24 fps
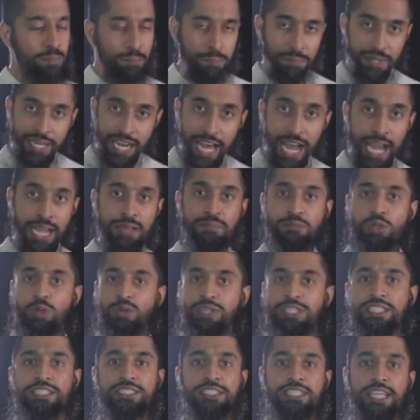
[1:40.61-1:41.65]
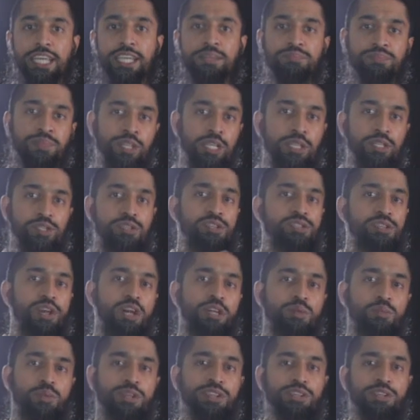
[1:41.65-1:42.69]
But I'm going to say,
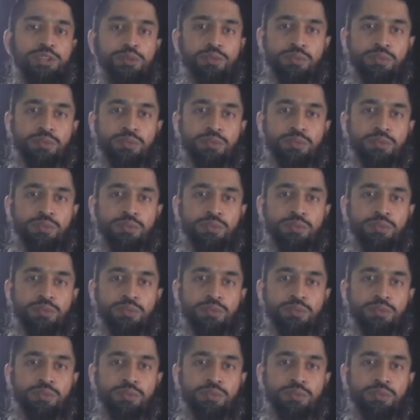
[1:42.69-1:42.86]
start with the